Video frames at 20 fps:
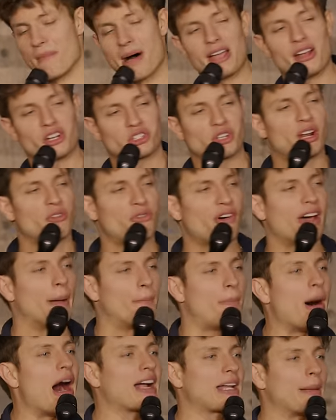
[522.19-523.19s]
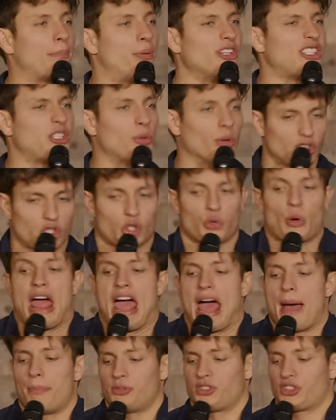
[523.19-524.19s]
I'm out here trying to find a pocket pussy with
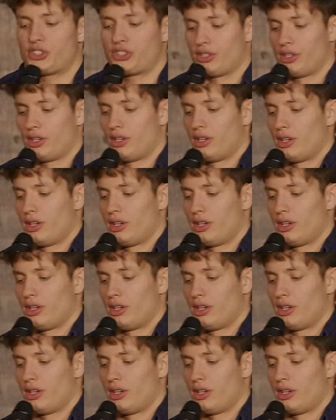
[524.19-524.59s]
traps.